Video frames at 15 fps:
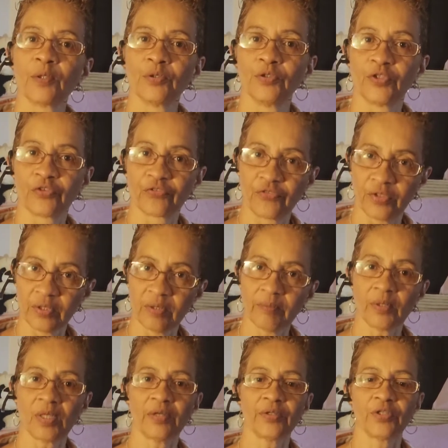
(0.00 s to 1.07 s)
the
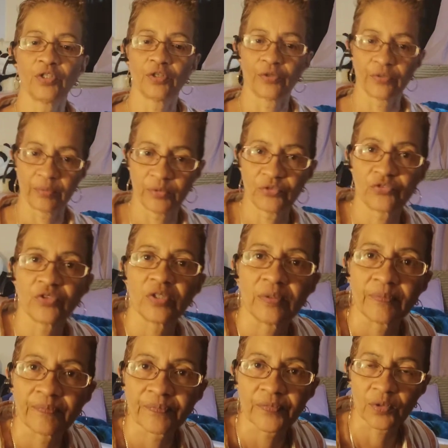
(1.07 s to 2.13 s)
steam on the other
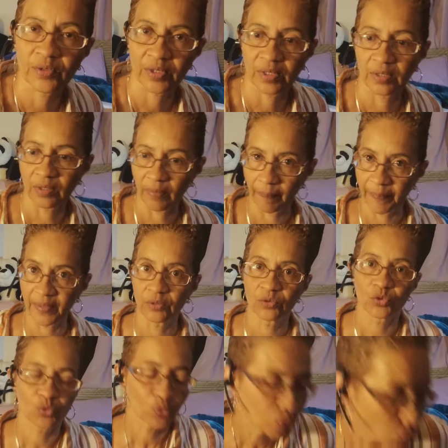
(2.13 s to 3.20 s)
machine, okay, compared to